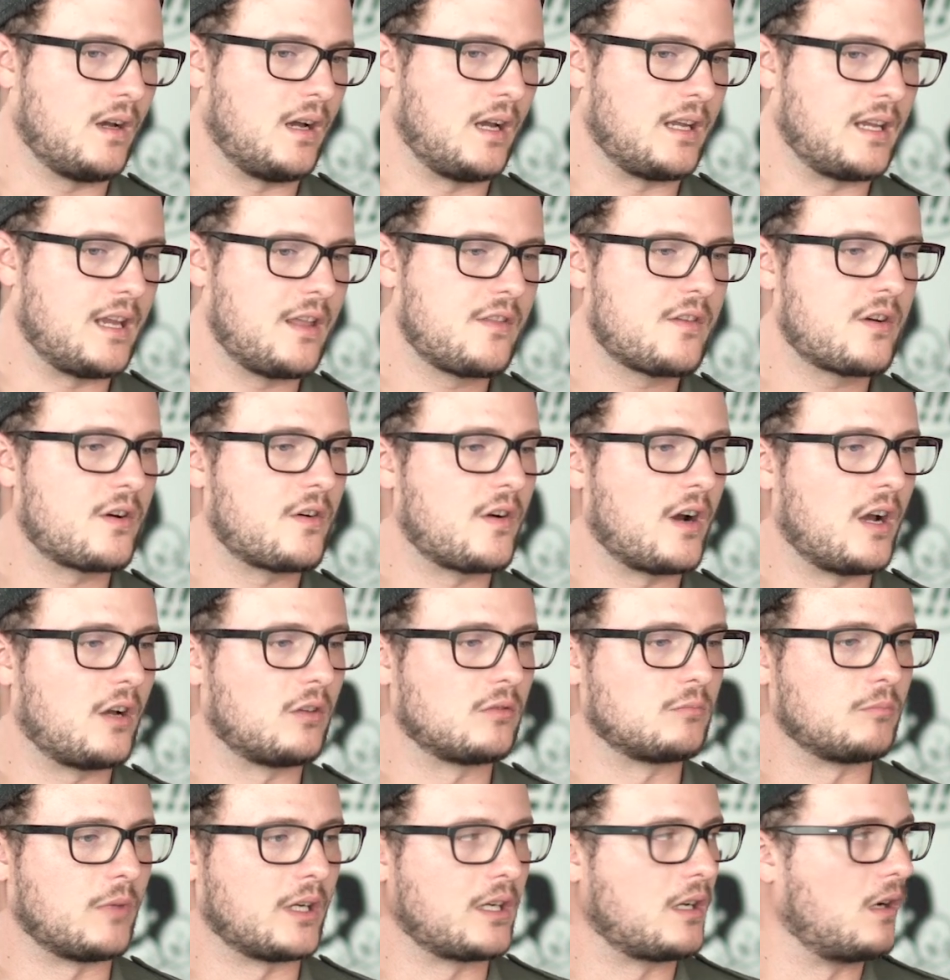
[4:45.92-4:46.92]
I gather
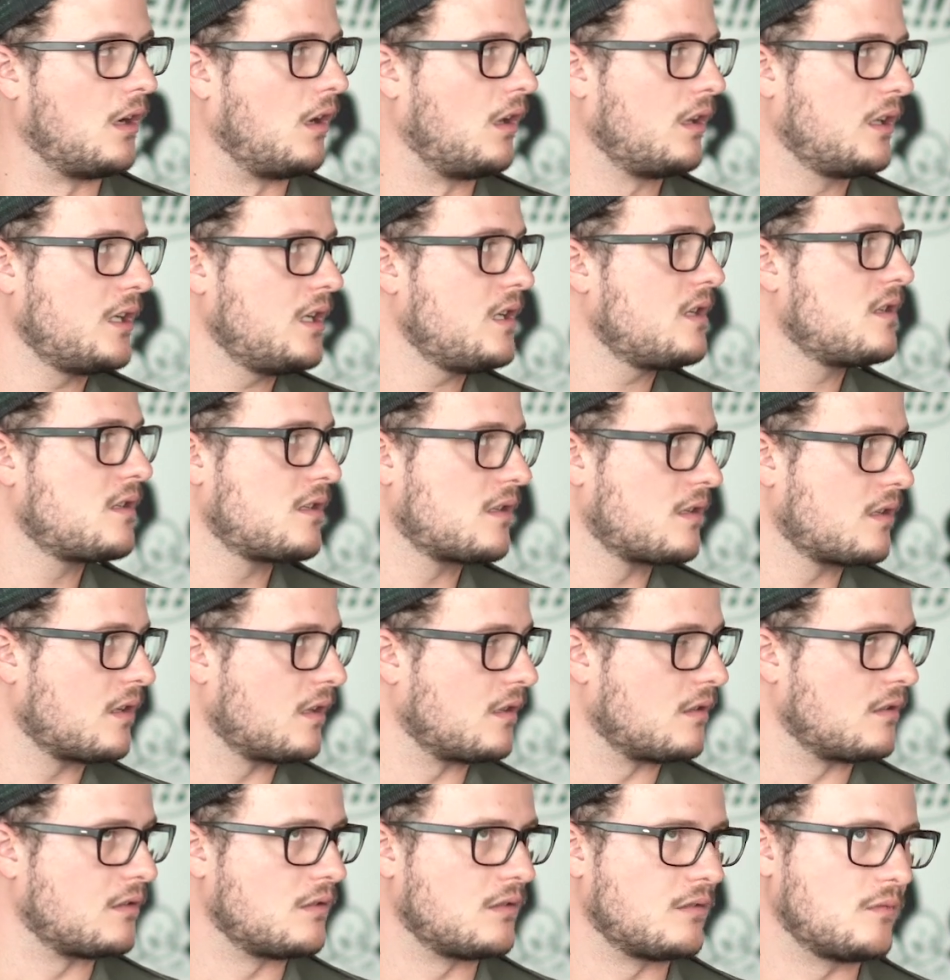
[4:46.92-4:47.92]
around my colleagues.
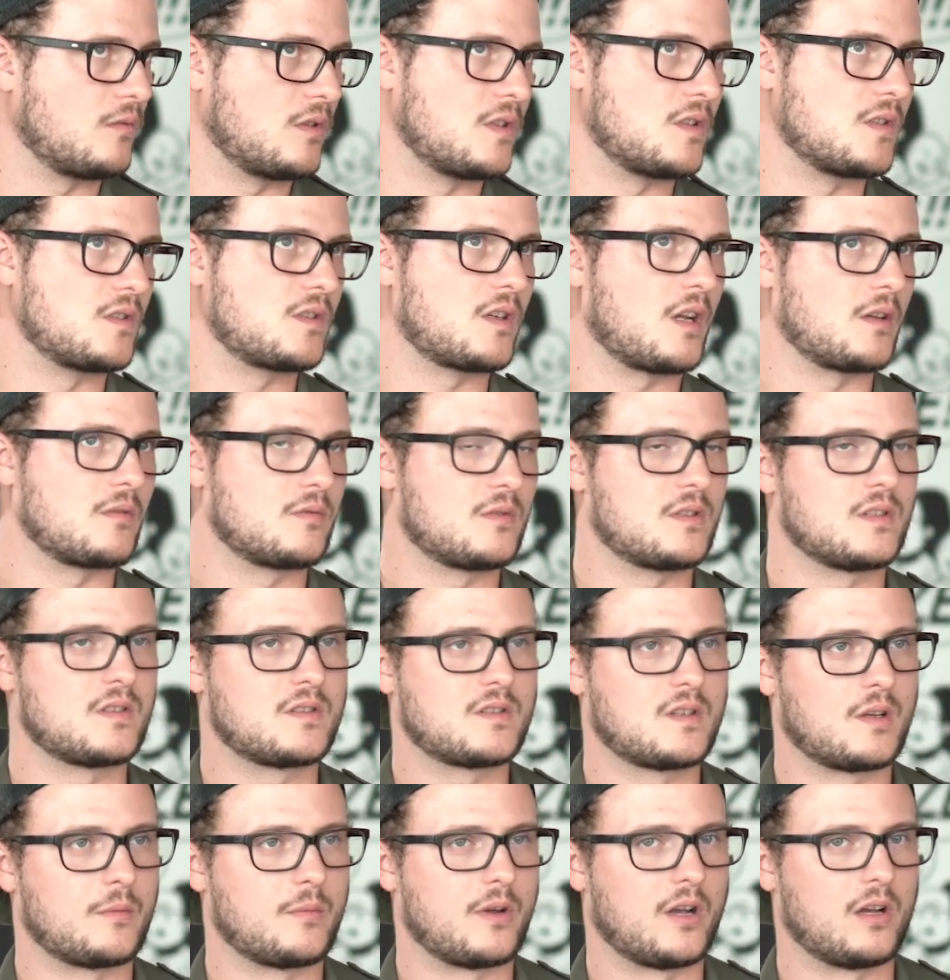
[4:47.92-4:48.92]
This
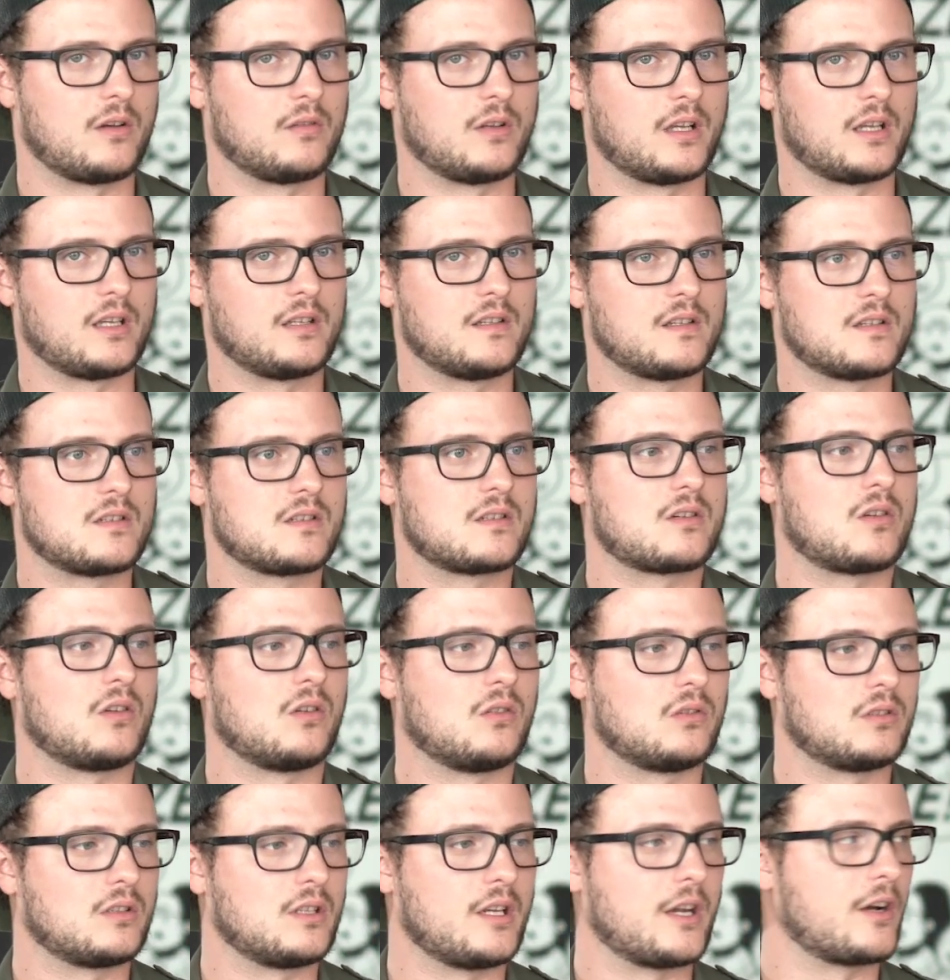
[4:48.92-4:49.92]
is
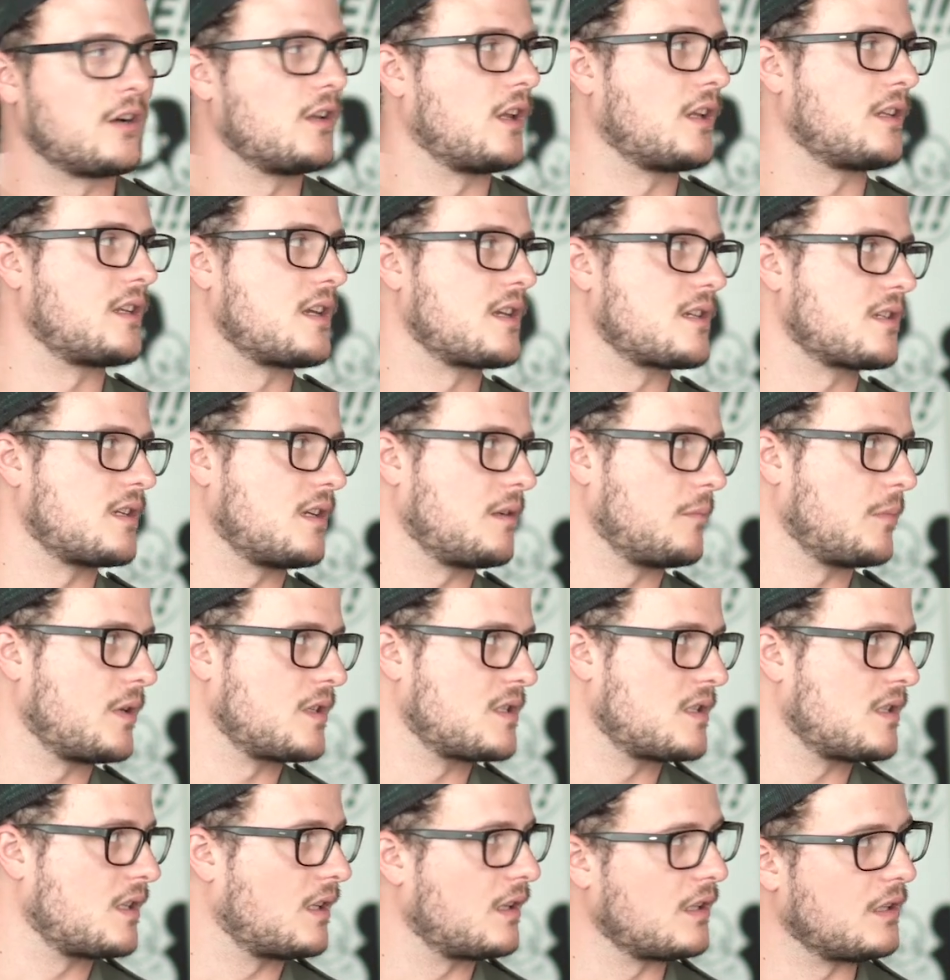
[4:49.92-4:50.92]
called guerrilla testing,
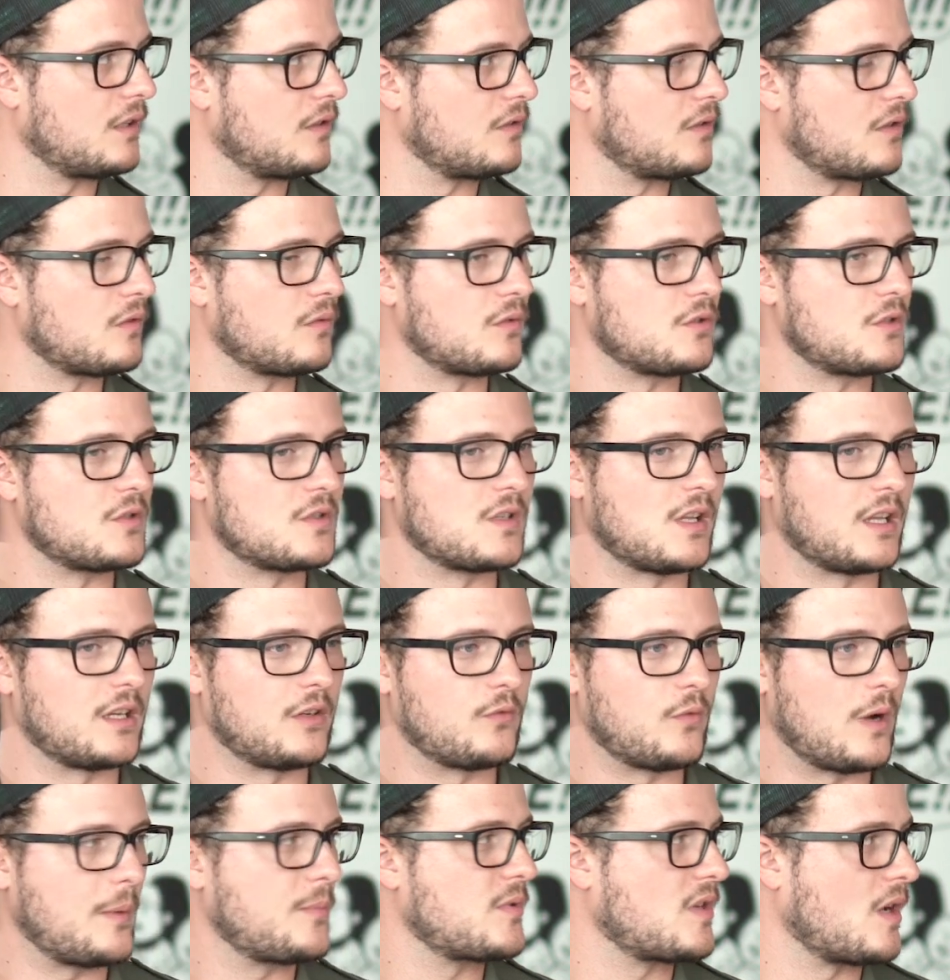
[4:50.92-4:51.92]
basically. Just
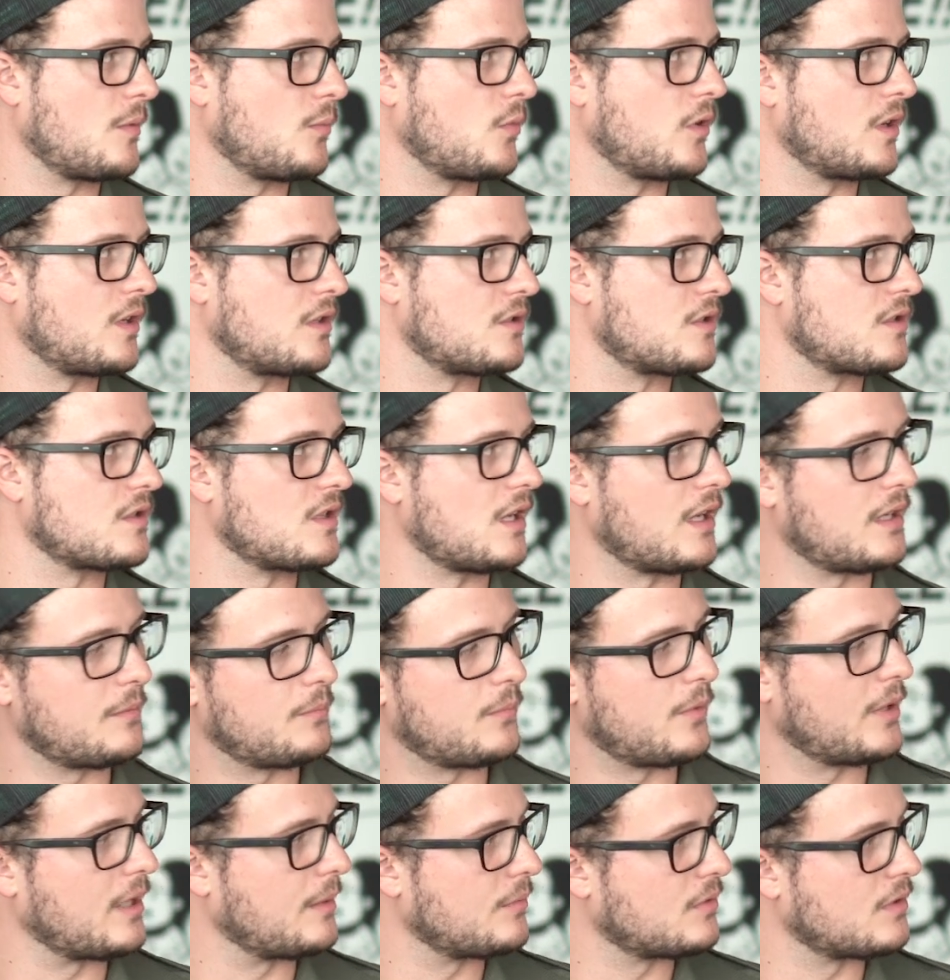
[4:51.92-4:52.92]
grab someone and just
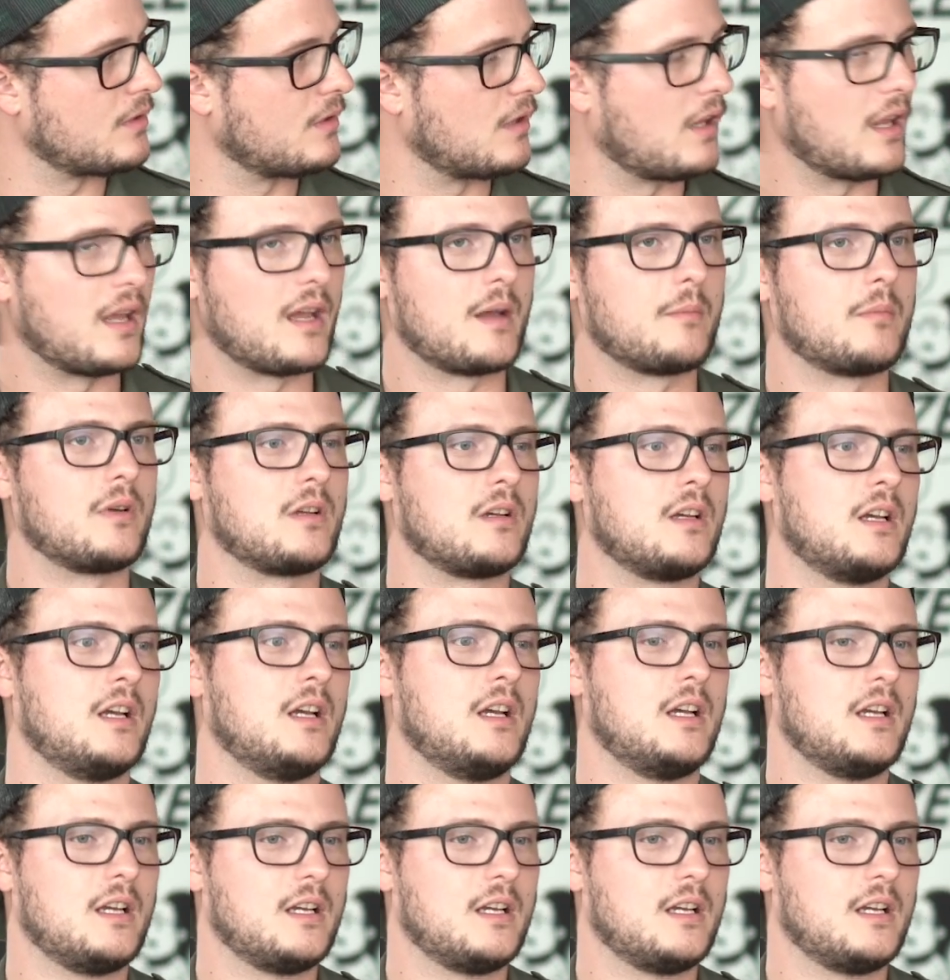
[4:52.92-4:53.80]
bring him to the lab and